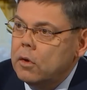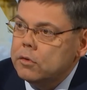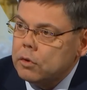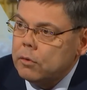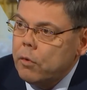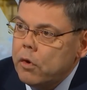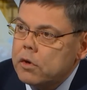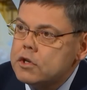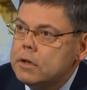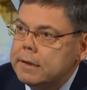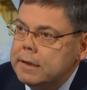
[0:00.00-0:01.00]

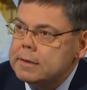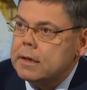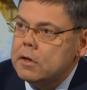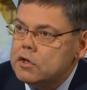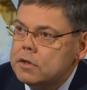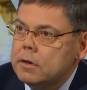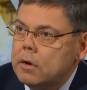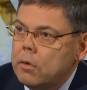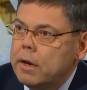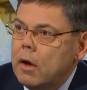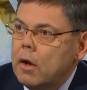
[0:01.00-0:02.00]
controversial discussion
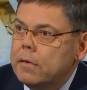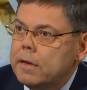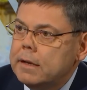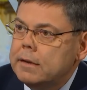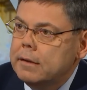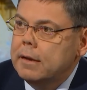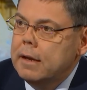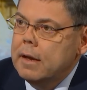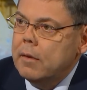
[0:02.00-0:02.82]
going on then